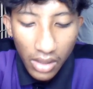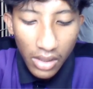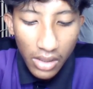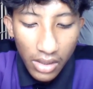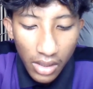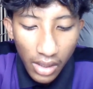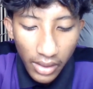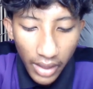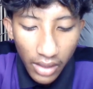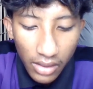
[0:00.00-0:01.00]
And then
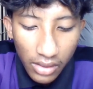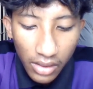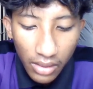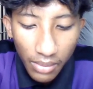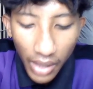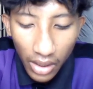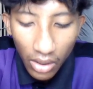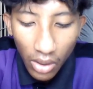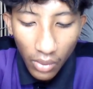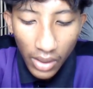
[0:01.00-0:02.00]
turn back
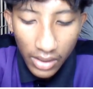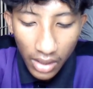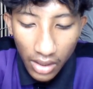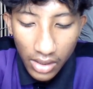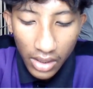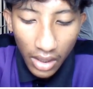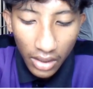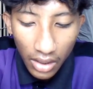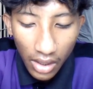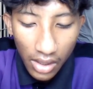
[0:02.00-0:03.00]
clockwise direction until
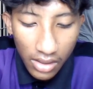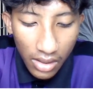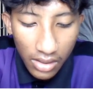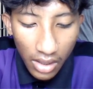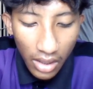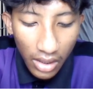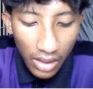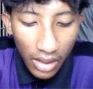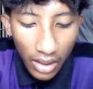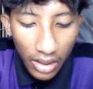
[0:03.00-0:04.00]
exhaust dial
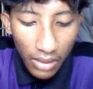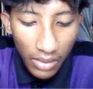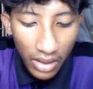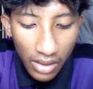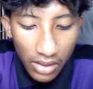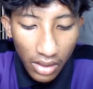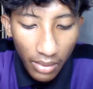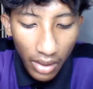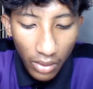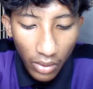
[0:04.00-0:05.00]
indicator meter stop at 1
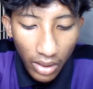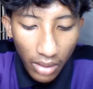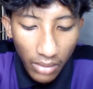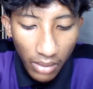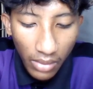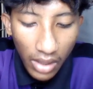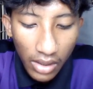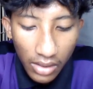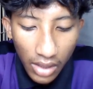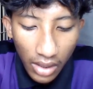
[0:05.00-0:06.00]
mm. Take a
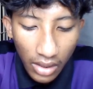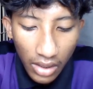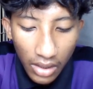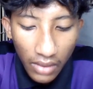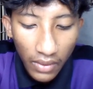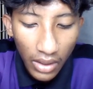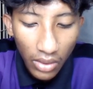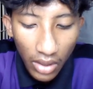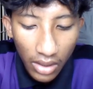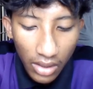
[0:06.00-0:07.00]
degree value at
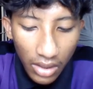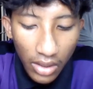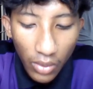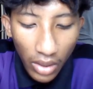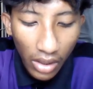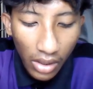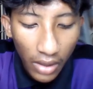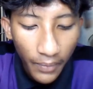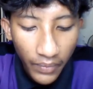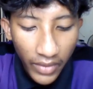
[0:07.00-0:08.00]
degree wheel.
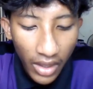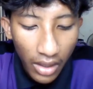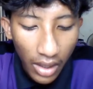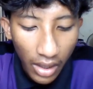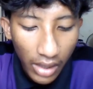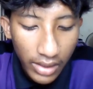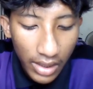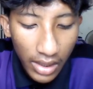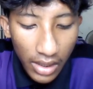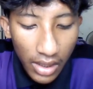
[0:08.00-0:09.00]
And lastly,
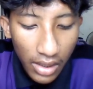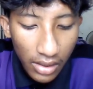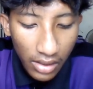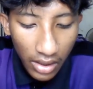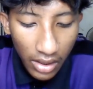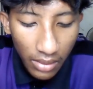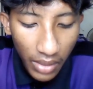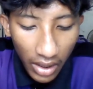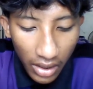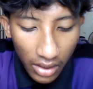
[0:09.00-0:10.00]
turn back
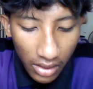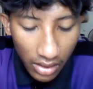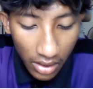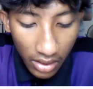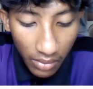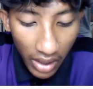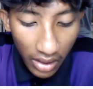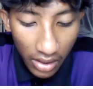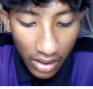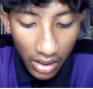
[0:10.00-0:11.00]
the
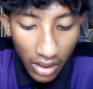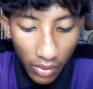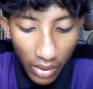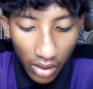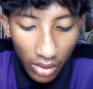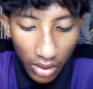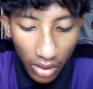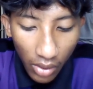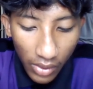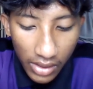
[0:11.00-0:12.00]
degree wheel counterclockwise
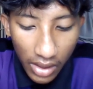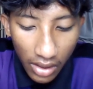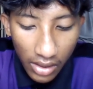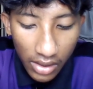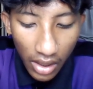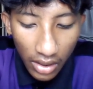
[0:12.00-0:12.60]
direction until